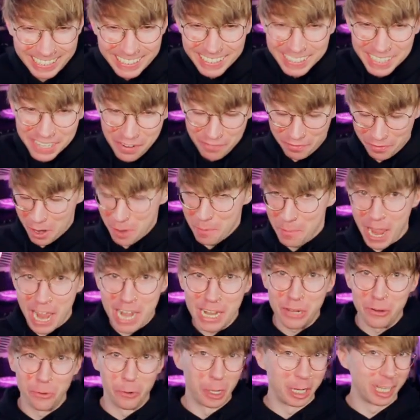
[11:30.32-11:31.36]
from
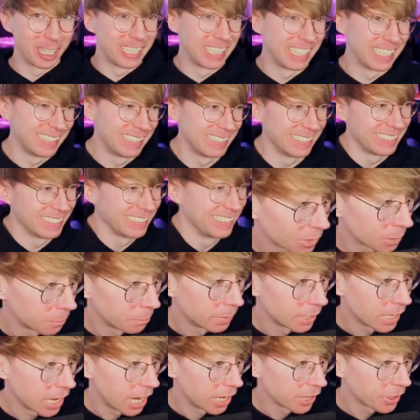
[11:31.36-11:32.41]
anyone.
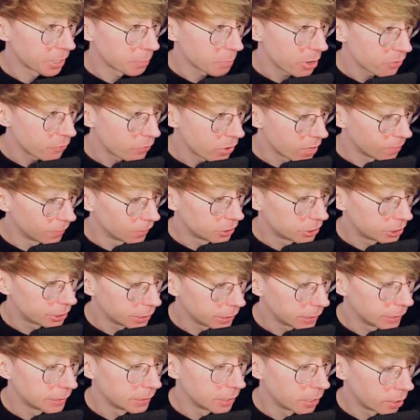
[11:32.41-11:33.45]
But yeah, I think my favorite
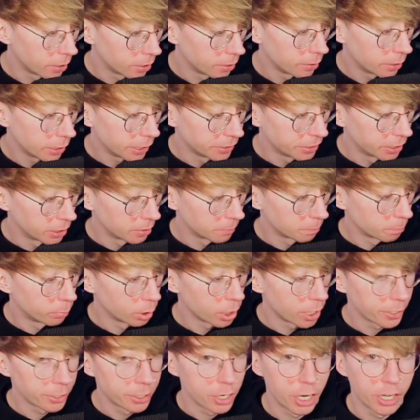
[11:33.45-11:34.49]
scene in the
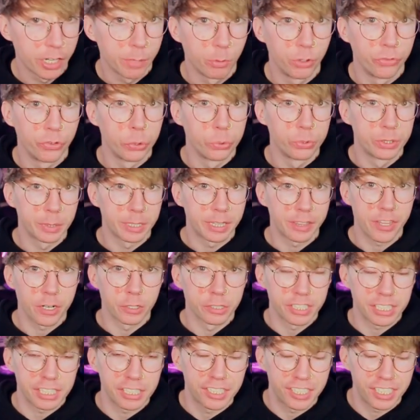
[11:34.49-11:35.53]
Blood and Honey movie was that
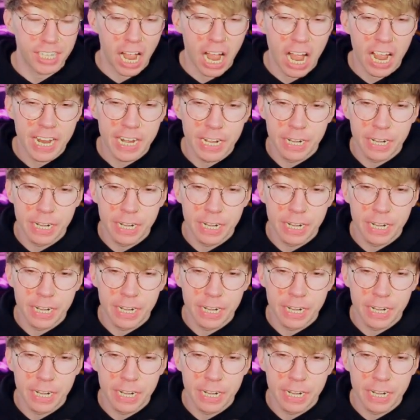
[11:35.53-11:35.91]
there's a sign.